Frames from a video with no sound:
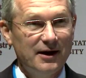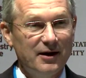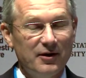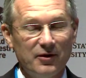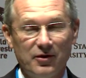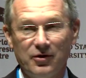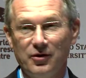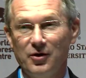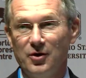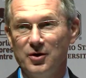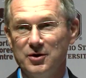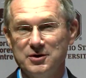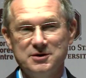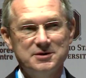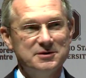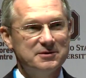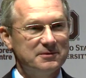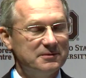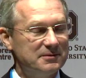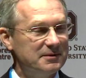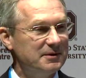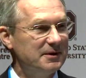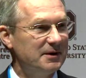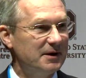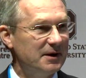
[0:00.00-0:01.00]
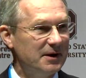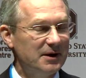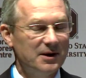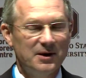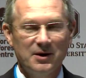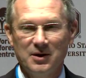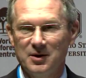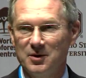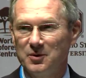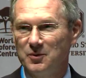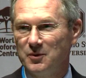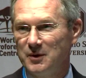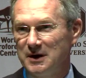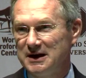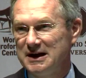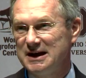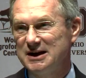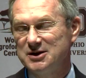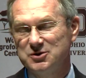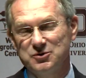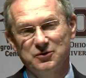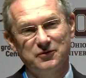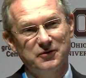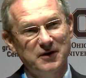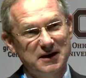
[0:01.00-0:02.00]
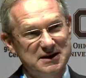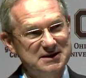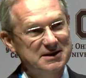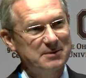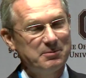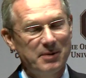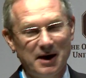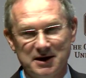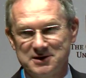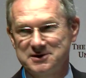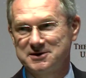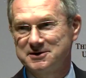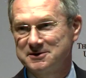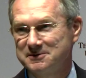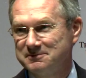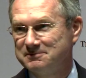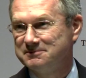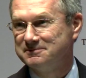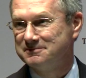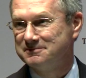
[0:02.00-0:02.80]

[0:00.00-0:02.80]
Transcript: Third, we need to fix the bus.